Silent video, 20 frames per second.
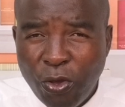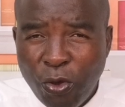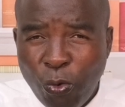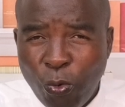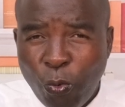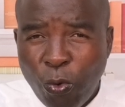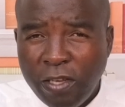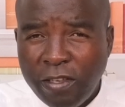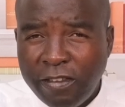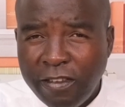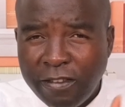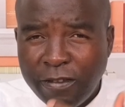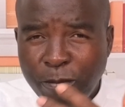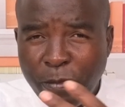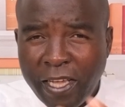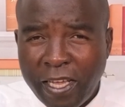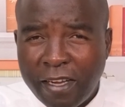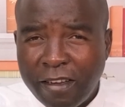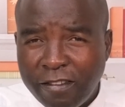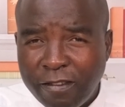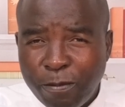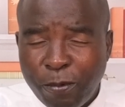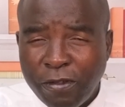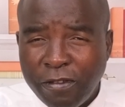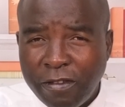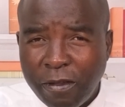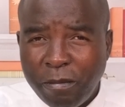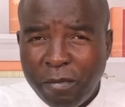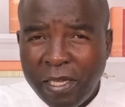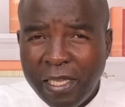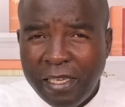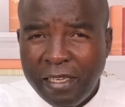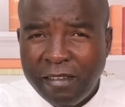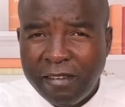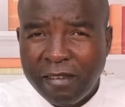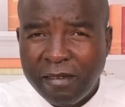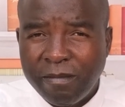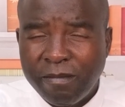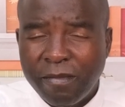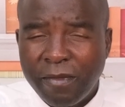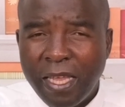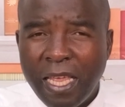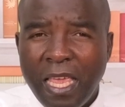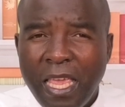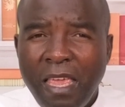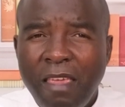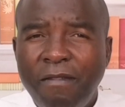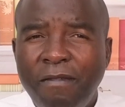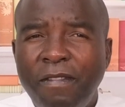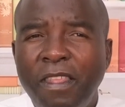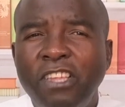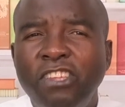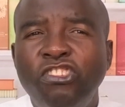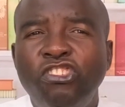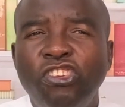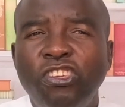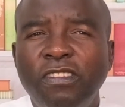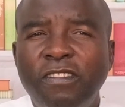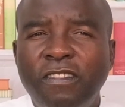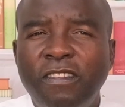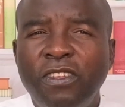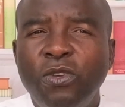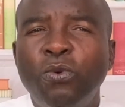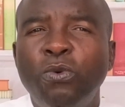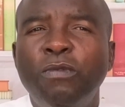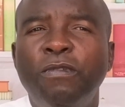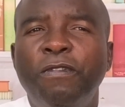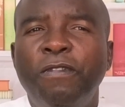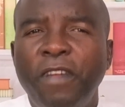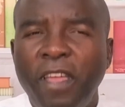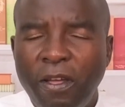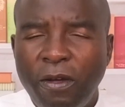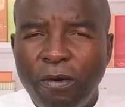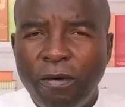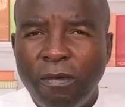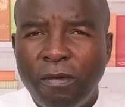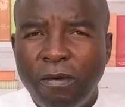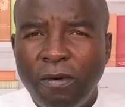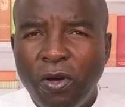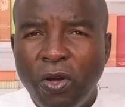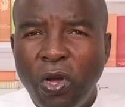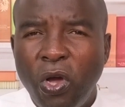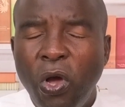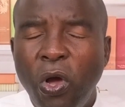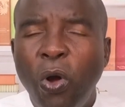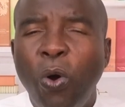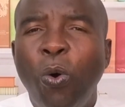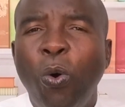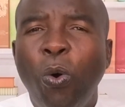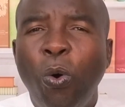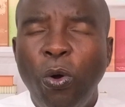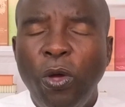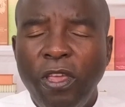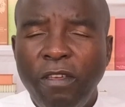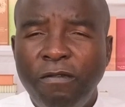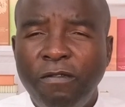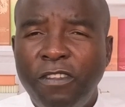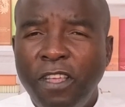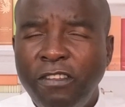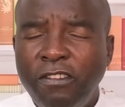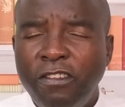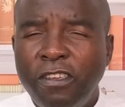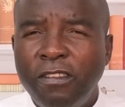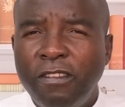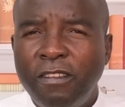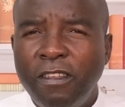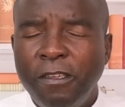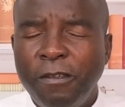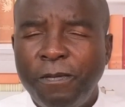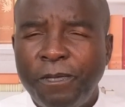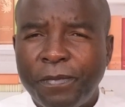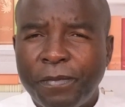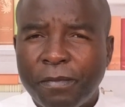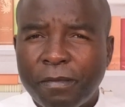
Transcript: What is my responsibility? If the GC will fail, or if the GC